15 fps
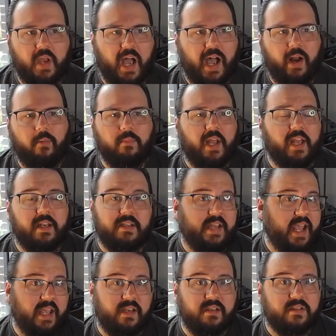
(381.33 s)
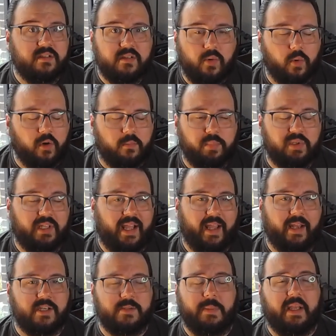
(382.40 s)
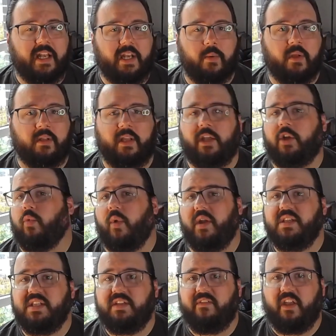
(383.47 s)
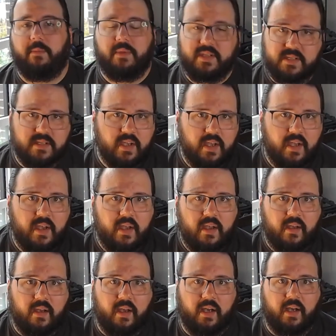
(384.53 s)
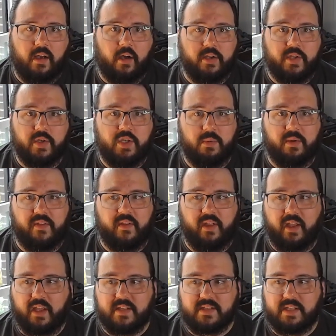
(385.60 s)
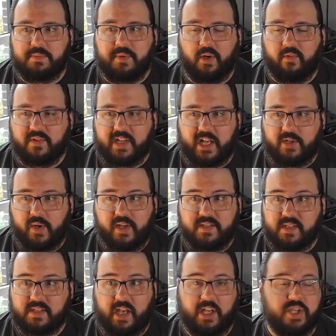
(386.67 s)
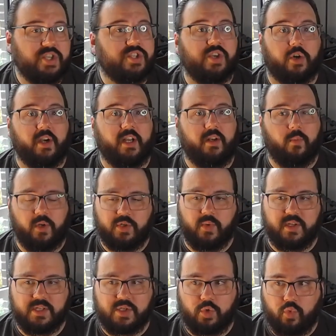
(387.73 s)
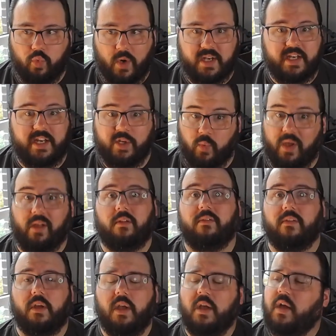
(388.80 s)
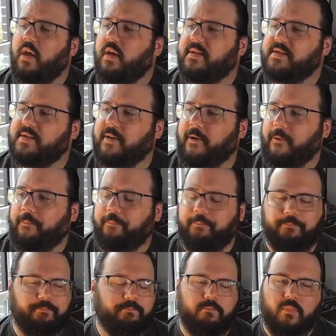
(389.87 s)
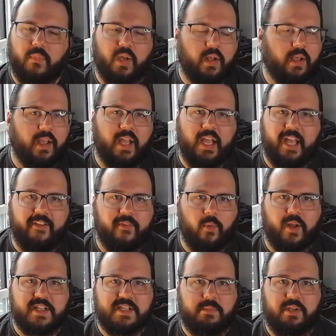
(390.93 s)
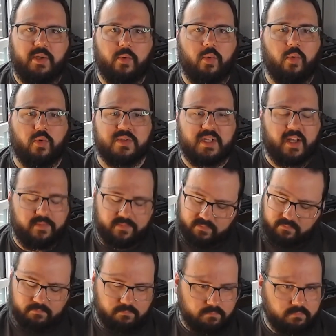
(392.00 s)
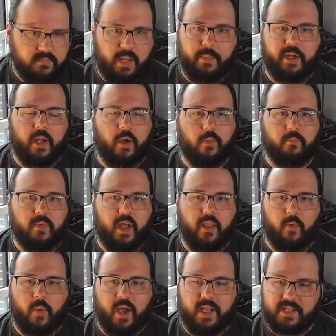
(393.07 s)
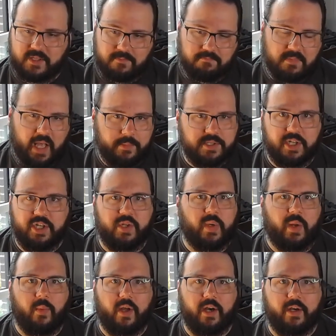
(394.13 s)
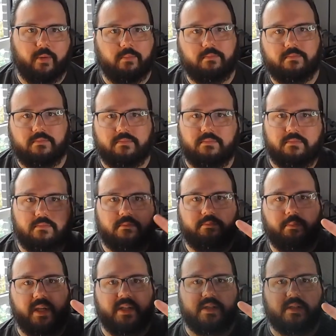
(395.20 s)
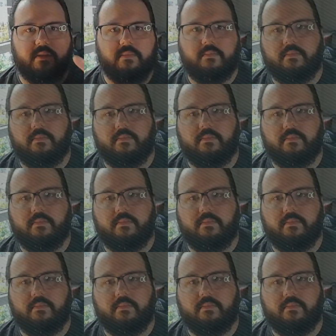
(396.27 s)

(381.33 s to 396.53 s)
I don't intend or plan to be anyone like crazy famous on YouTube or anything like that, because it's been oversaturated since I started, which was 2012. So if you want to see me do cool stuff, let me know. Otherwise, I'm just going to do what I want to do. Peace.